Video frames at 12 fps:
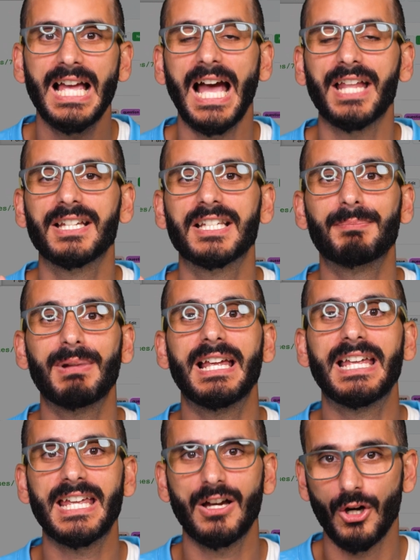and
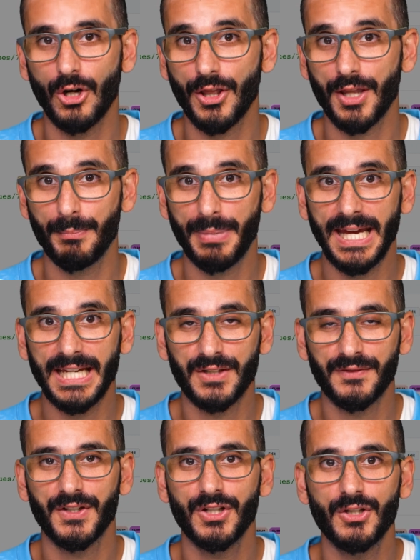displaying it on the page
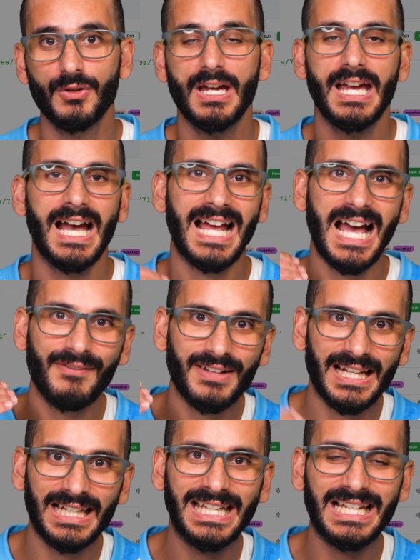for you and having
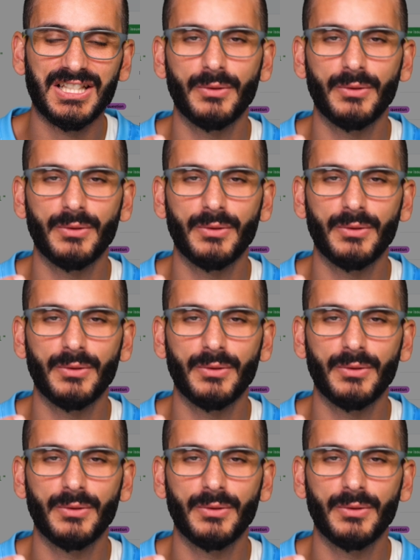a link